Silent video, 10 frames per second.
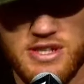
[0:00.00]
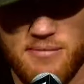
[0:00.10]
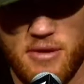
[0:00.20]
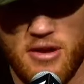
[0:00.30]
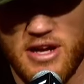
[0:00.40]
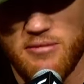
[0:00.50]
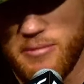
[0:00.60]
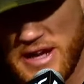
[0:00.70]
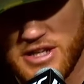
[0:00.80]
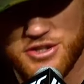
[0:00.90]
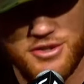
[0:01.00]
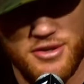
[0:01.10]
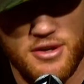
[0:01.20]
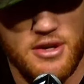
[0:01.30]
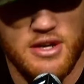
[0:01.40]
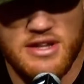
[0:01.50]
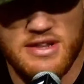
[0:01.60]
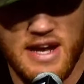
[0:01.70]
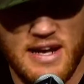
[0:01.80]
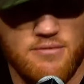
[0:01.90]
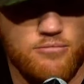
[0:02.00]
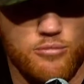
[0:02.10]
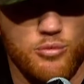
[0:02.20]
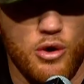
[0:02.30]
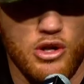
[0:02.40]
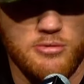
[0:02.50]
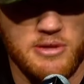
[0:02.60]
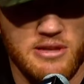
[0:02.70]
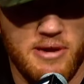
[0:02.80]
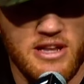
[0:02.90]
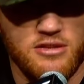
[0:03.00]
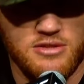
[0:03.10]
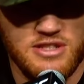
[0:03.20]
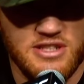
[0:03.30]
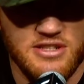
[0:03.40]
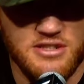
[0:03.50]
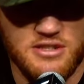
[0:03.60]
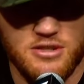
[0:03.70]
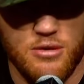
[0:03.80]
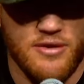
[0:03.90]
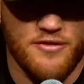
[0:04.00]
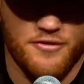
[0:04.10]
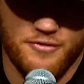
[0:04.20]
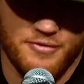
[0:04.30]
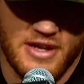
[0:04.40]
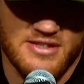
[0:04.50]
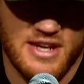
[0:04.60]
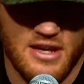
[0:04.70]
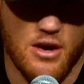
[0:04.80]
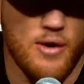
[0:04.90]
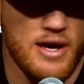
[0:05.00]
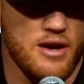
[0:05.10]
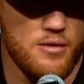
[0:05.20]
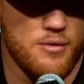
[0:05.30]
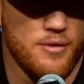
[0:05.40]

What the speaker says: and a manager that ultimately make those decisions. So if they say go, I go.